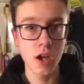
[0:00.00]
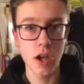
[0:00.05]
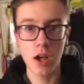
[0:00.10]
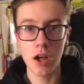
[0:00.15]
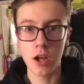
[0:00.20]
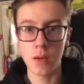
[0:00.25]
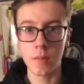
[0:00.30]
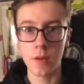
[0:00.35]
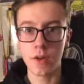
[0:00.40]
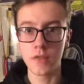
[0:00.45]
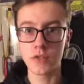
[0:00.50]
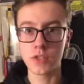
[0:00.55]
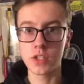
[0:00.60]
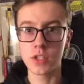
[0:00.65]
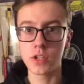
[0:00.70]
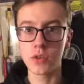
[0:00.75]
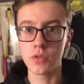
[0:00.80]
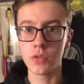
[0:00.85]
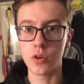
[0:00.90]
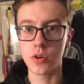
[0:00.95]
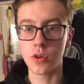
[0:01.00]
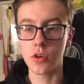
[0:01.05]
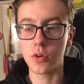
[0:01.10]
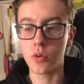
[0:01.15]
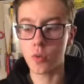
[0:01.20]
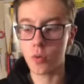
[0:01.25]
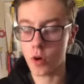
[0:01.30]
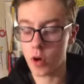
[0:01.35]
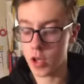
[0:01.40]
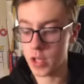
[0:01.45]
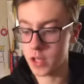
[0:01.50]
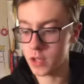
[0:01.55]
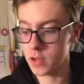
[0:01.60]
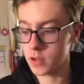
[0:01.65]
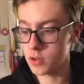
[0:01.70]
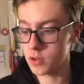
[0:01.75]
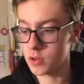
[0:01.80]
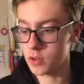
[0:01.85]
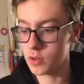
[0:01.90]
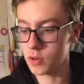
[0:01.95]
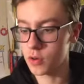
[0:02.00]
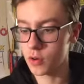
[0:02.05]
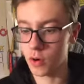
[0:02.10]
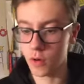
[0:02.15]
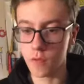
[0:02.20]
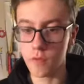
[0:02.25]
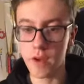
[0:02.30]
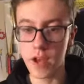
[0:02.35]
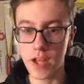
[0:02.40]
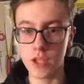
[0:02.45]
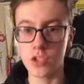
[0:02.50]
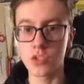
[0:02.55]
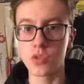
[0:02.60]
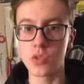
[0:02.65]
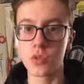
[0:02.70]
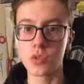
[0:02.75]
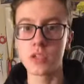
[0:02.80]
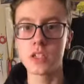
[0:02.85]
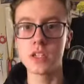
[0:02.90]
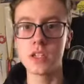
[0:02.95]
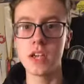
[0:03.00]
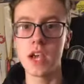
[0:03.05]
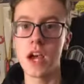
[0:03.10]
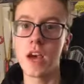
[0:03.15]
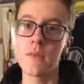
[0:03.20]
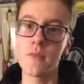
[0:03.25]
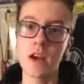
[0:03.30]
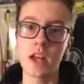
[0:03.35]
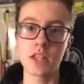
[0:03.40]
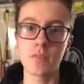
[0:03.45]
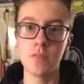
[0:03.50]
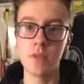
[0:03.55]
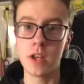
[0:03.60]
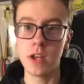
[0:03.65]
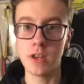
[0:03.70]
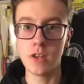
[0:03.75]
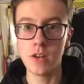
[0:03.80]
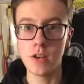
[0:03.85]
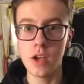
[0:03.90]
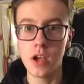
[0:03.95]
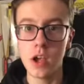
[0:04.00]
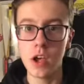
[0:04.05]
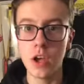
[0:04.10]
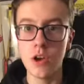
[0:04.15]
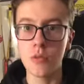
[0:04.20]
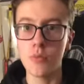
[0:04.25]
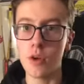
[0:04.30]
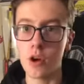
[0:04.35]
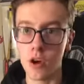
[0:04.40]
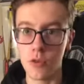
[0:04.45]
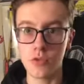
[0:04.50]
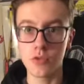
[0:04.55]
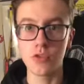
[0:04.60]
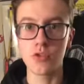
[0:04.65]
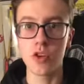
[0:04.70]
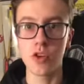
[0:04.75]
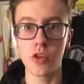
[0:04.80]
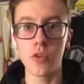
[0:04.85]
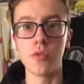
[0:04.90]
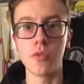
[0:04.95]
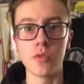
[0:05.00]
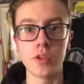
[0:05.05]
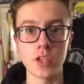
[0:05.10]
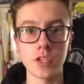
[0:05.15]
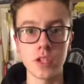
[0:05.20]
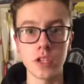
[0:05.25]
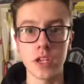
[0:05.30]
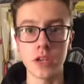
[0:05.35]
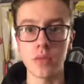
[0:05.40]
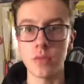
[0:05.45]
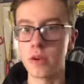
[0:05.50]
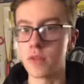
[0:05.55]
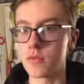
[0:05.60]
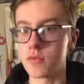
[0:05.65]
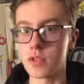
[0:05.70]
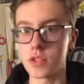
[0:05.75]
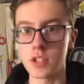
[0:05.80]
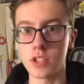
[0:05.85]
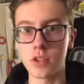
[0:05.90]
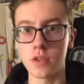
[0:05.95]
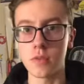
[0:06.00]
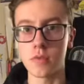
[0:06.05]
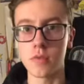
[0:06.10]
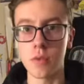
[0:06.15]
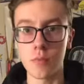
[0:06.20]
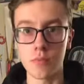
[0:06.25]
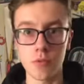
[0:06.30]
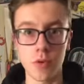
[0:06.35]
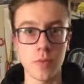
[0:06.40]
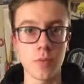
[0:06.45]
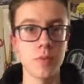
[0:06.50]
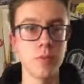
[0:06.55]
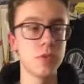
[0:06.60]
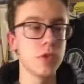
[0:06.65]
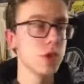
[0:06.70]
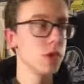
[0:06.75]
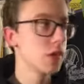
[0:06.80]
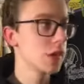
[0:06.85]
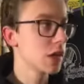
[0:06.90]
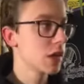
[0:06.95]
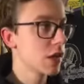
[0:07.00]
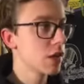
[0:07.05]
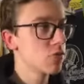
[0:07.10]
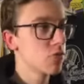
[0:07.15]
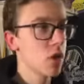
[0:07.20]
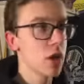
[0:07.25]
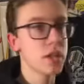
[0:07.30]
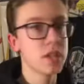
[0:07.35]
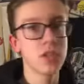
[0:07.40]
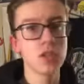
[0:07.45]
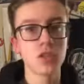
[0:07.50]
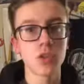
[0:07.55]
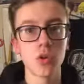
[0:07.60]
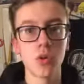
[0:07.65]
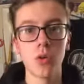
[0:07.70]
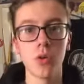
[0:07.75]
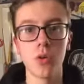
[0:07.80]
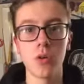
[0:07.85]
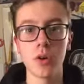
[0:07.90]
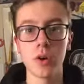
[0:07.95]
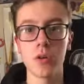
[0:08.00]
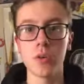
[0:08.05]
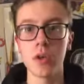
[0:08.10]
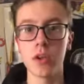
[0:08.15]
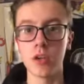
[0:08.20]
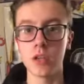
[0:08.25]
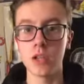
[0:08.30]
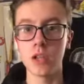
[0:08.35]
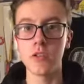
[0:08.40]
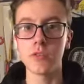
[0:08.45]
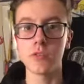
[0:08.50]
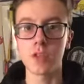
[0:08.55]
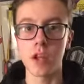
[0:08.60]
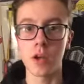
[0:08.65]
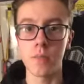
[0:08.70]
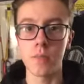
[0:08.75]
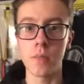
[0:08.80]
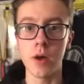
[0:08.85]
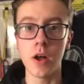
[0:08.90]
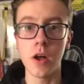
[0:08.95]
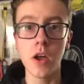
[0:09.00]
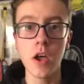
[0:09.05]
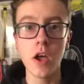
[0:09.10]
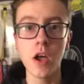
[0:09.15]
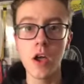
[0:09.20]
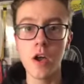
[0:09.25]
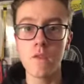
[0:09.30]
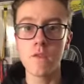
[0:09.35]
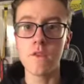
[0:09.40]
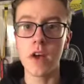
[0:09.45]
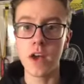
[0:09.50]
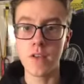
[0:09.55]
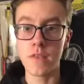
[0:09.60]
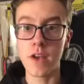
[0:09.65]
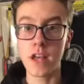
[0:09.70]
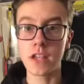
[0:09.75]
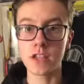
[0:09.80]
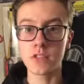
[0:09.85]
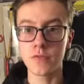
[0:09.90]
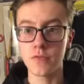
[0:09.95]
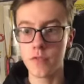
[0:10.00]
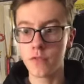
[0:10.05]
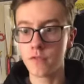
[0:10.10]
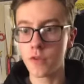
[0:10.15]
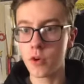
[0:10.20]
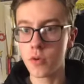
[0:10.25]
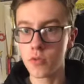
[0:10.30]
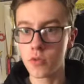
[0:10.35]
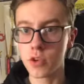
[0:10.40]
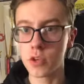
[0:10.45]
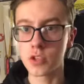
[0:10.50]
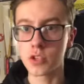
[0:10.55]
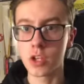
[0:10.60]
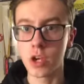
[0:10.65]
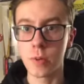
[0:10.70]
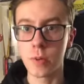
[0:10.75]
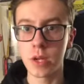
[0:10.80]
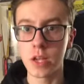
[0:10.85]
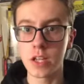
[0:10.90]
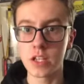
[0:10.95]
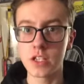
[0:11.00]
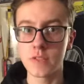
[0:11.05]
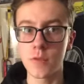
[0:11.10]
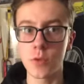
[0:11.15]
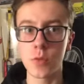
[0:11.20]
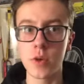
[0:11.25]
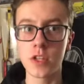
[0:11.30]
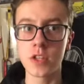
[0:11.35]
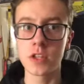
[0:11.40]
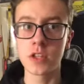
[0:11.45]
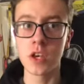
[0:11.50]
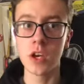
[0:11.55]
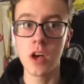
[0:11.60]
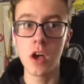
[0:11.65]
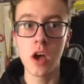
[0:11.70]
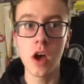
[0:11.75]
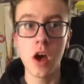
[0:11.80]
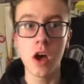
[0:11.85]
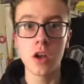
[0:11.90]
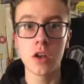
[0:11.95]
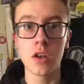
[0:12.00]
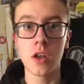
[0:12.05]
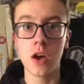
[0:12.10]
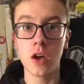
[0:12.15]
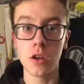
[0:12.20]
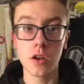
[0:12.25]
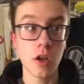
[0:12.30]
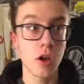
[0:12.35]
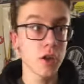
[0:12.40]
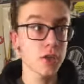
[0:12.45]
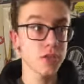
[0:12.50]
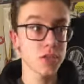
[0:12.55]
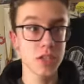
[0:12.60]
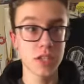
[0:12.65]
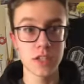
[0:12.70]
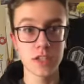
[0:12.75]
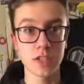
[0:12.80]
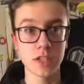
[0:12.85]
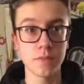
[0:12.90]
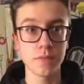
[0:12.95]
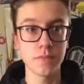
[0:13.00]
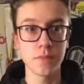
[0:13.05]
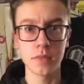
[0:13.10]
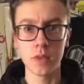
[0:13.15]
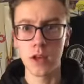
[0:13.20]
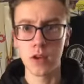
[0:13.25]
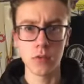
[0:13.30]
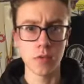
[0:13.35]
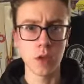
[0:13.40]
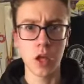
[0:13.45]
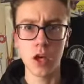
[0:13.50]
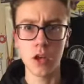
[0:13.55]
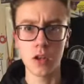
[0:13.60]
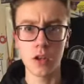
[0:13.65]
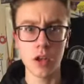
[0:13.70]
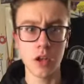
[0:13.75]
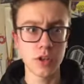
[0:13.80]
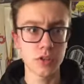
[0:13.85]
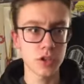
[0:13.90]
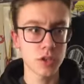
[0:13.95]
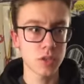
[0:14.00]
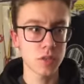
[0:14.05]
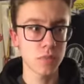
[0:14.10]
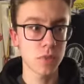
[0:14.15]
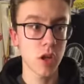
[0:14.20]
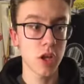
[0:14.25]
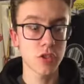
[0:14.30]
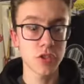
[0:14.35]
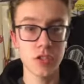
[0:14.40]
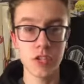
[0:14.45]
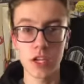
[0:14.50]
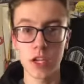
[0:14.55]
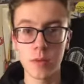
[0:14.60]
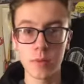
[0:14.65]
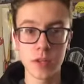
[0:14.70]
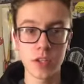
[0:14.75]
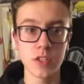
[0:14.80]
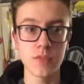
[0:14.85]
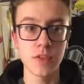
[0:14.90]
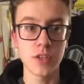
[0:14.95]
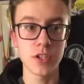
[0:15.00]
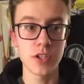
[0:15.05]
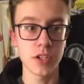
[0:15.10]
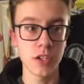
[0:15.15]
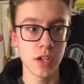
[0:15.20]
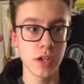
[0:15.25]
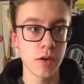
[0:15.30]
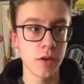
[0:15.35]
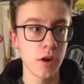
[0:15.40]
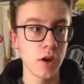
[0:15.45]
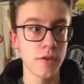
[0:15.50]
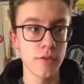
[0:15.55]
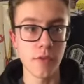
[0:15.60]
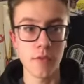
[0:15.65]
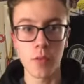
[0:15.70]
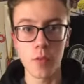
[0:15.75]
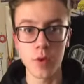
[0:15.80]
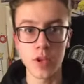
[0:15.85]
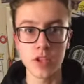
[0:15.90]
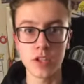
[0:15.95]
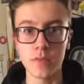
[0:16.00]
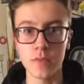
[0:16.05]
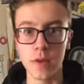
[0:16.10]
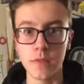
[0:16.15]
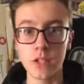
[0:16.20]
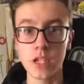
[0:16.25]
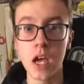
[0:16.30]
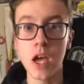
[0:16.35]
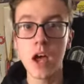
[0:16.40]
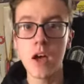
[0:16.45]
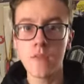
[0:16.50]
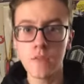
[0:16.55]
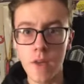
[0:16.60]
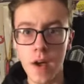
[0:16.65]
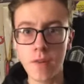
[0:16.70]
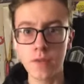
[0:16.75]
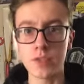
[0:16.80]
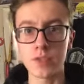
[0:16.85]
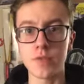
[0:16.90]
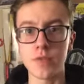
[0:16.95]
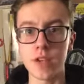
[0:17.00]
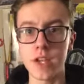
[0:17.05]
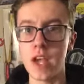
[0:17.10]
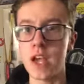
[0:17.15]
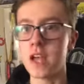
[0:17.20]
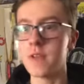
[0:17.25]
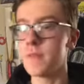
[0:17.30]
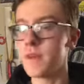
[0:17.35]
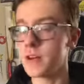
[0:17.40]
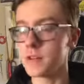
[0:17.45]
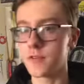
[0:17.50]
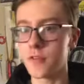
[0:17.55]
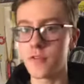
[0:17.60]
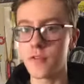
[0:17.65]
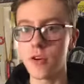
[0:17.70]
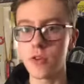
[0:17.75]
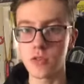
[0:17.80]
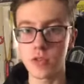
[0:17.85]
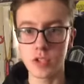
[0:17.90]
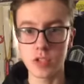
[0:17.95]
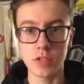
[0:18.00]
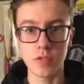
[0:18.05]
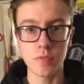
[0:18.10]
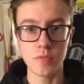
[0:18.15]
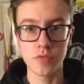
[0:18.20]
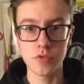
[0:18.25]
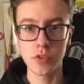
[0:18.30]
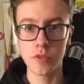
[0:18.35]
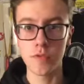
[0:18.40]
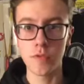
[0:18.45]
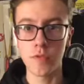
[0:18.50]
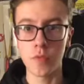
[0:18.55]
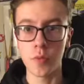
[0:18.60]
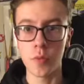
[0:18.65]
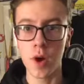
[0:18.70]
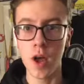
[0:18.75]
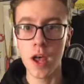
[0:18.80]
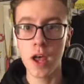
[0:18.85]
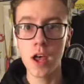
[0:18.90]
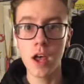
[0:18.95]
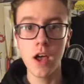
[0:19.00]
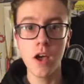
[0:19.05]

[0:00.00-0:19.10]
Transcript: I've still not quite got that sorted yet, and that's been where I've struggled this year, whether it's at the proper junior league races or at youth club. But that's the focus going into the winter. Last year coming into this year, over the winter months, that was the aim, that was the focus, to improve in the wet.